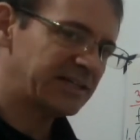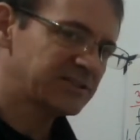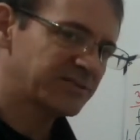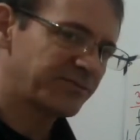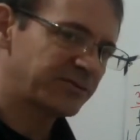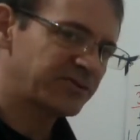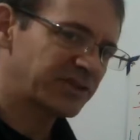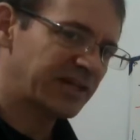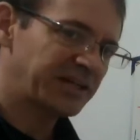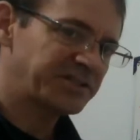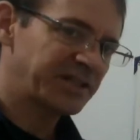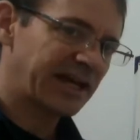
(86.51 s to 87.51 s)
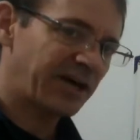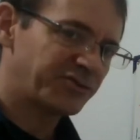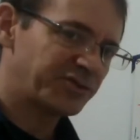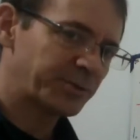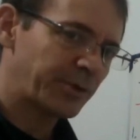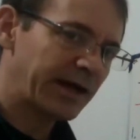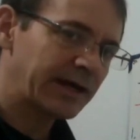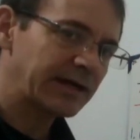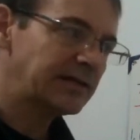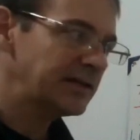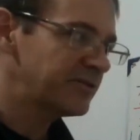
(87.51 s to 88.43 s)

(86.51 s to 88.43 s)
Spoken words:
ask for sketching algebraically.